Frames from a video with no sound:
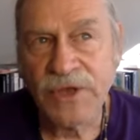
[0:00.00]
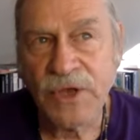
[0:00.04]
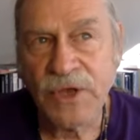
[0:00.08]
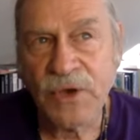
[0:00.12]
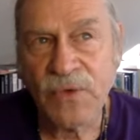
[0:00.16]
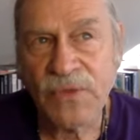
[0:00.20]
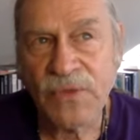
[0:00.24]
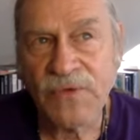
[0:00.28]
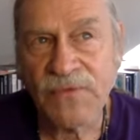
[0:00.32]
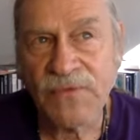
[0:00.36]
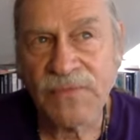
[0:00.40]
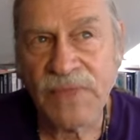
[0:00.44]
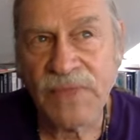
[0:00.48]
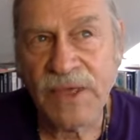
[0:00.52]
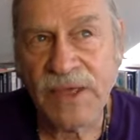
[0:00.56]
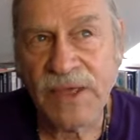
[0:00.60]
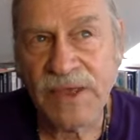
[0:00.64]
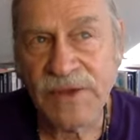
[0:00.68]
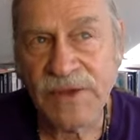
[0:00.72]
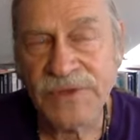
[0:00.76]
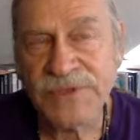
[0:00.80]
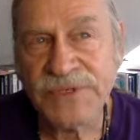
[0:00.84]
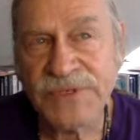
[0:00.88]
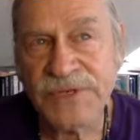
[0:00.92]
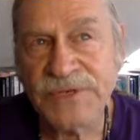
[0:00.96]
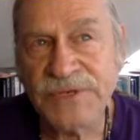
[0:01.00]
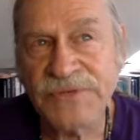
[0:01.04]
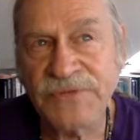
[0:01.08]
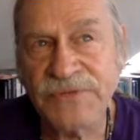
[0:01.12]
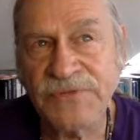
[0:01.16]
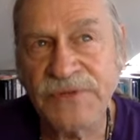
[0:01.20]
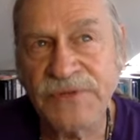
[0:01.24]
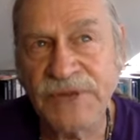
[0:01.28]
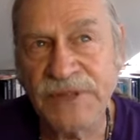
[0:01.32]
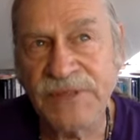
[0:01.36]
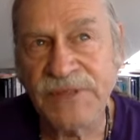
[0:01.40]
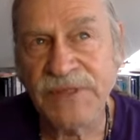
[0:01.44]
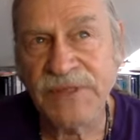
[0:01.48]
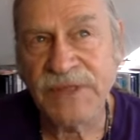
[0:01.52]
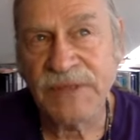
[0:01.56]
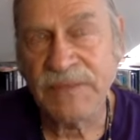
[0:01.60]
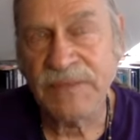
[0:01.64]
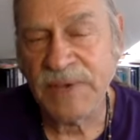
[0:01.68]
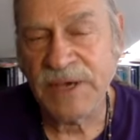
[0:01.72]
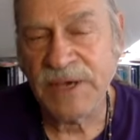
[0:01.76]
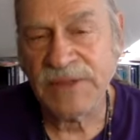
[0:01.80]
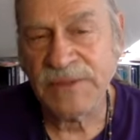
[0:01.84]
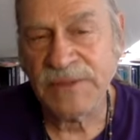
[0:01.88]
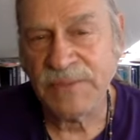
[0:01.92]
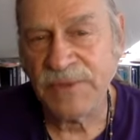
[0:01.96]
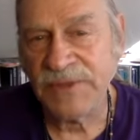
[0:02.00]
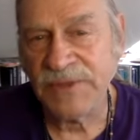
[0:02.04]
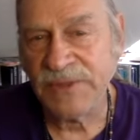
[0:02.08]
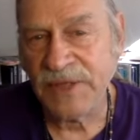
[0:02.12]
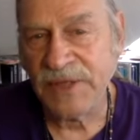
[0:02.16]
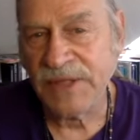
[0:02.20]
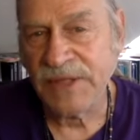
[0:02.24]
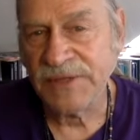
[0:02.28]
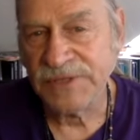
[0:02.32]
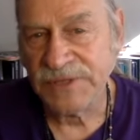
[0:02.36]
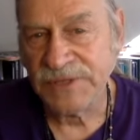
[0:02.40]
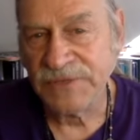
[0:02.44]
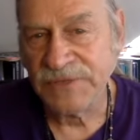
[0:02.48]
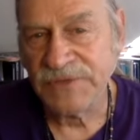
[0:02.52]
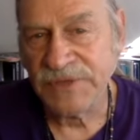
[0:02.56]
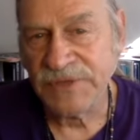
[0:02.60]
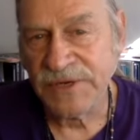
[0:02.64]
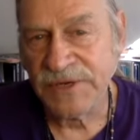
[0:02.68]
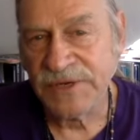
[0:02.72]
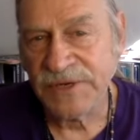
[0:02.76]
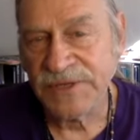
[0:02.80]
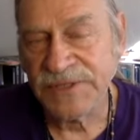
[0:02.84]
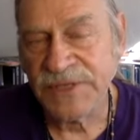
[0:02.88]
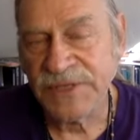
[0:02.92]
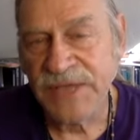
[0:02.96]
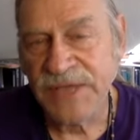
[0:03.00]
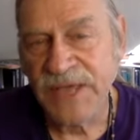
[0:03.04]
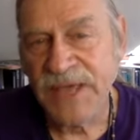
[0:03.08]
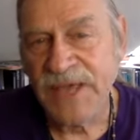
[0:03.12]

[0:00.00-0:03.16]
You know, here's a funny thing about the mythology of Eris.